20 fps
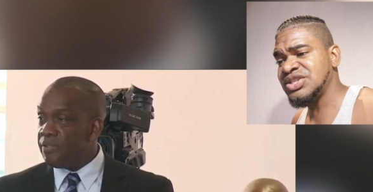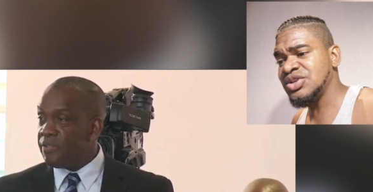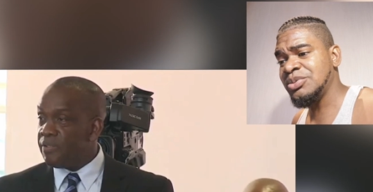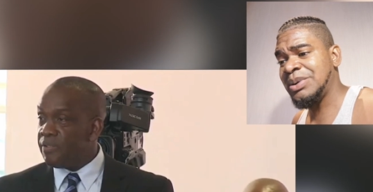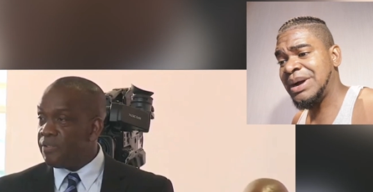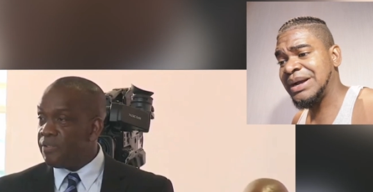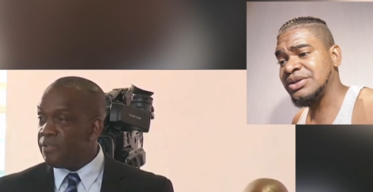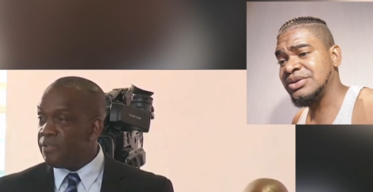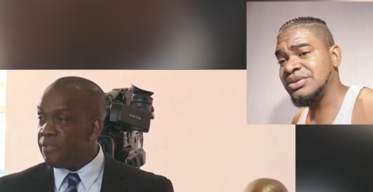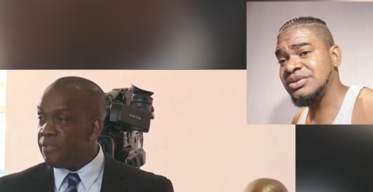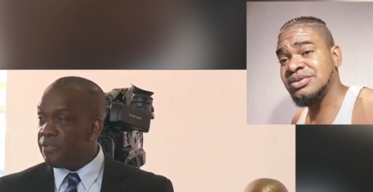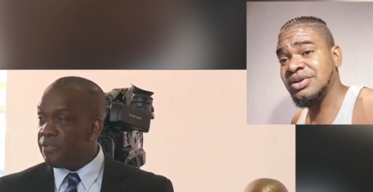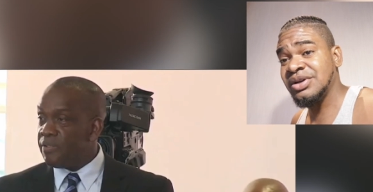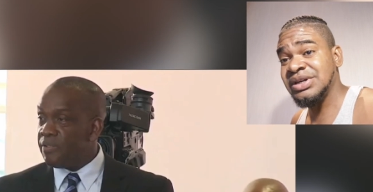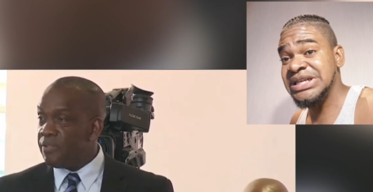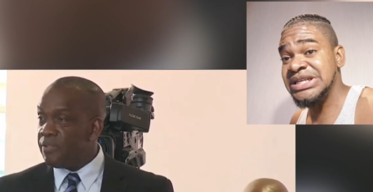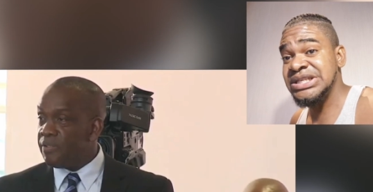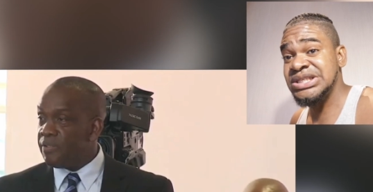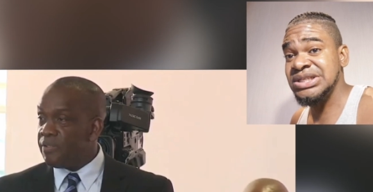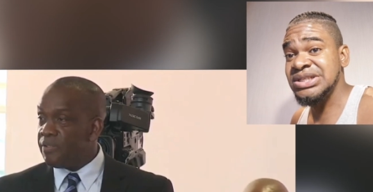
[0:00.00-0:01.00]
Speaker 1: you know, Mark,
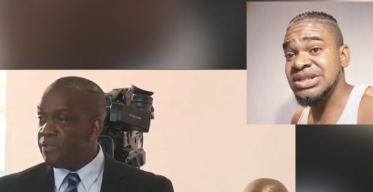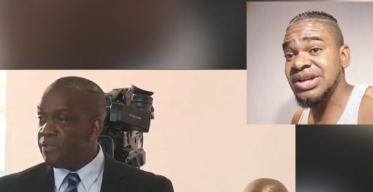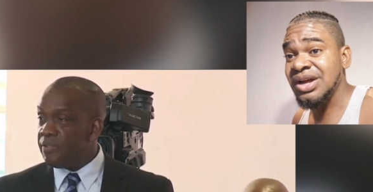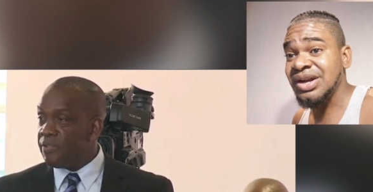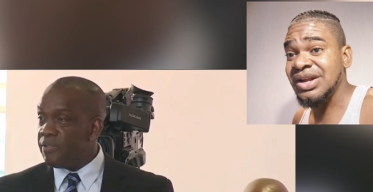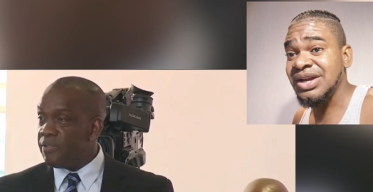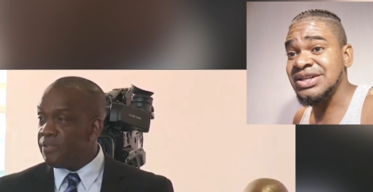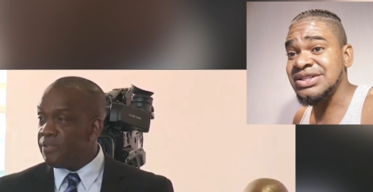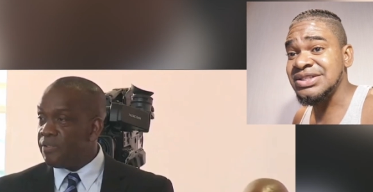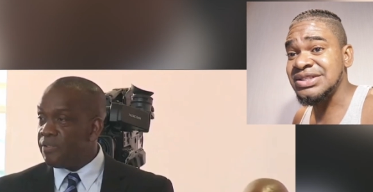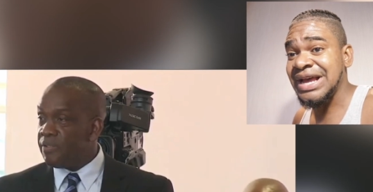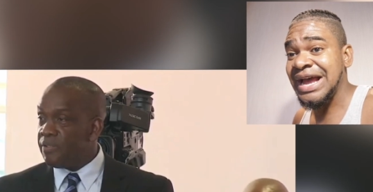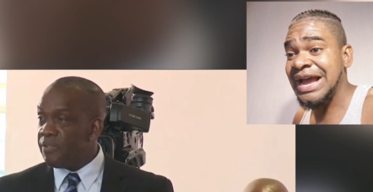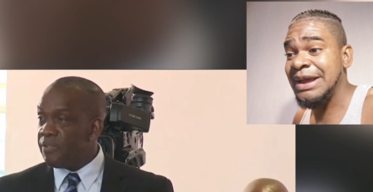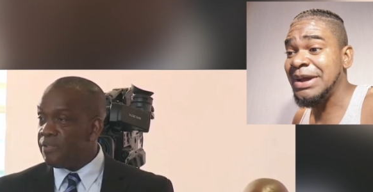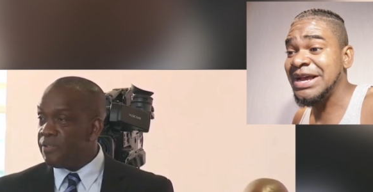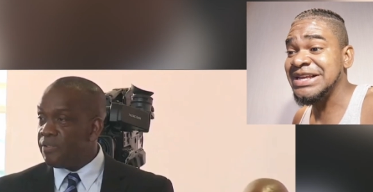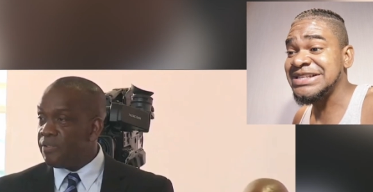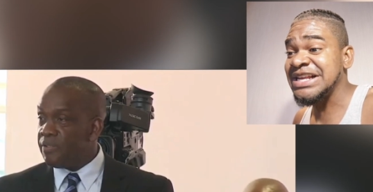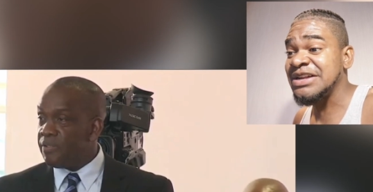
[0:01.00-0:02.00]
not EC dollars. I
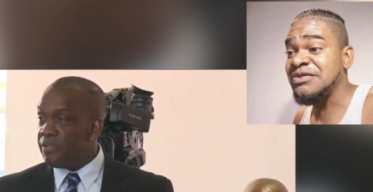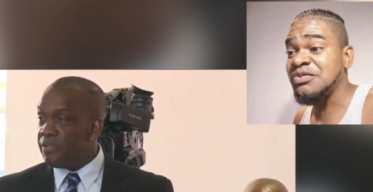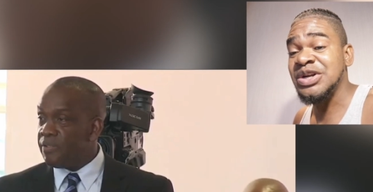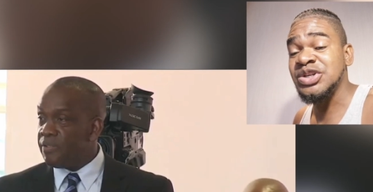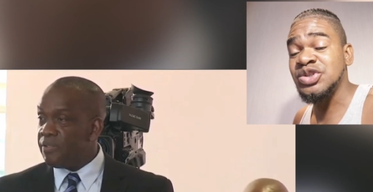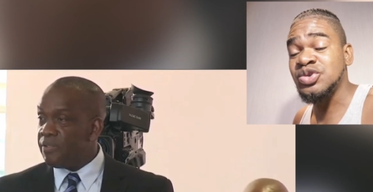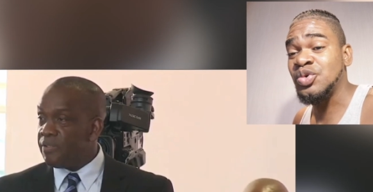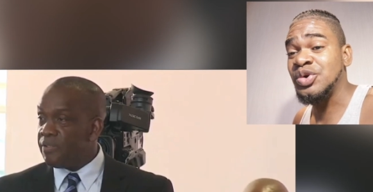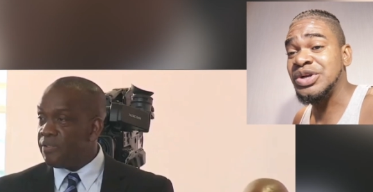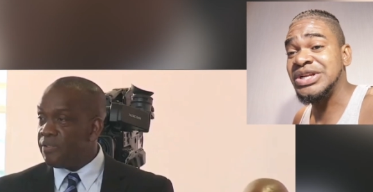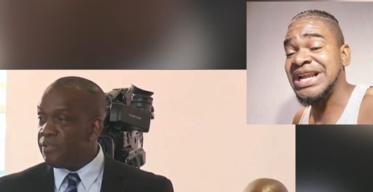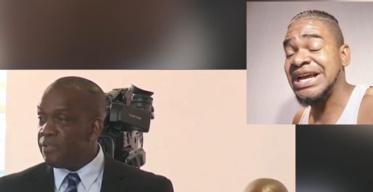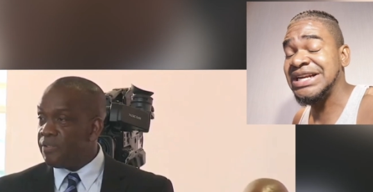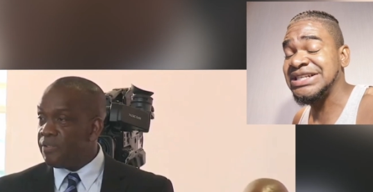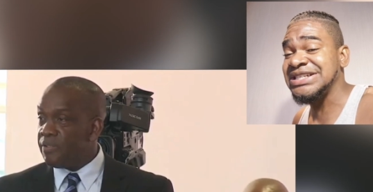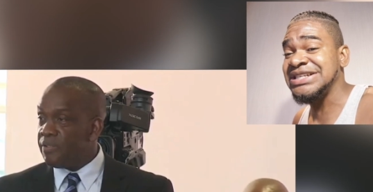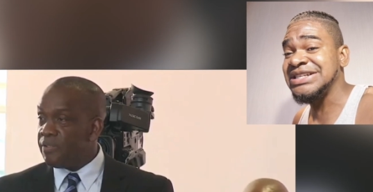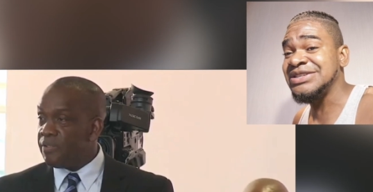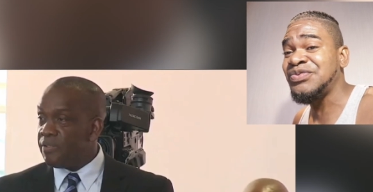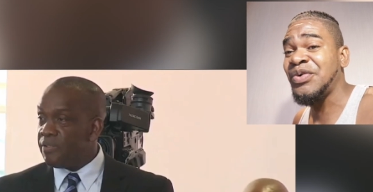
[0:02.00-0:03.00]
myself want to go in
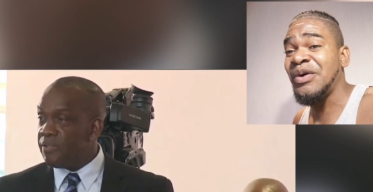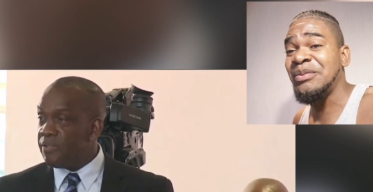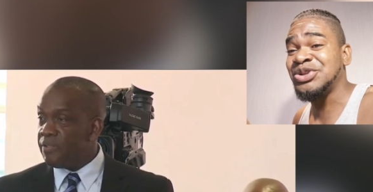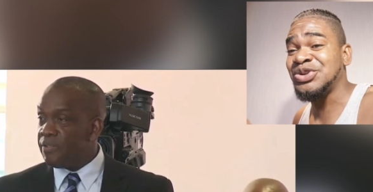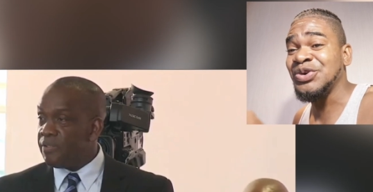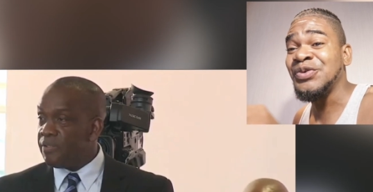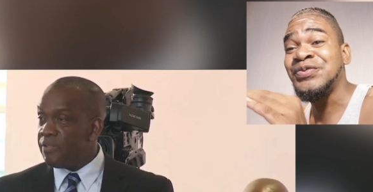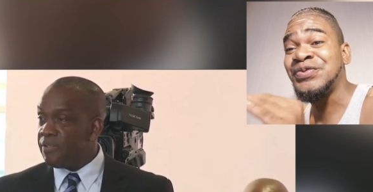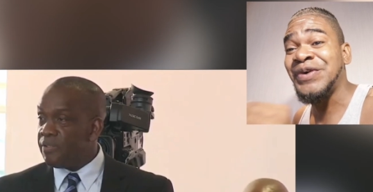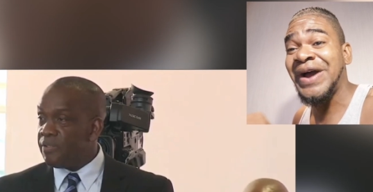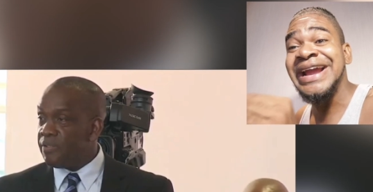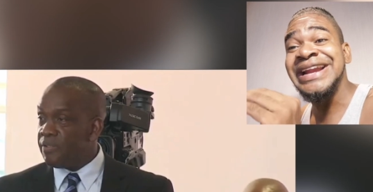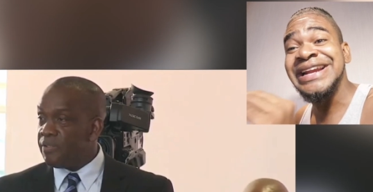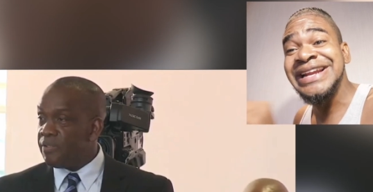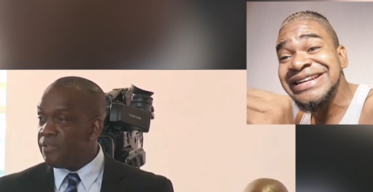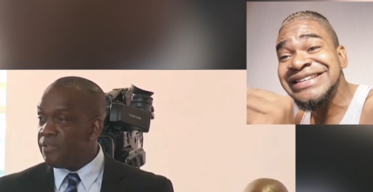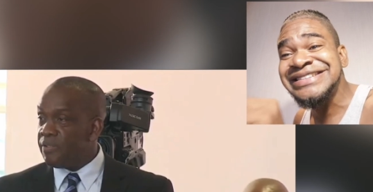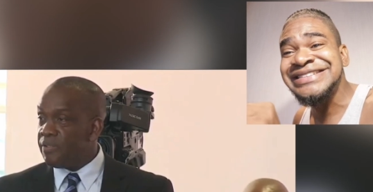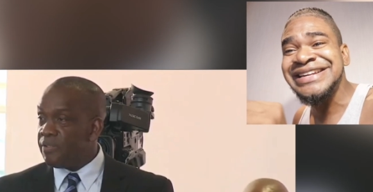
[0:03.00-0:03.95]
that thing for me to find it.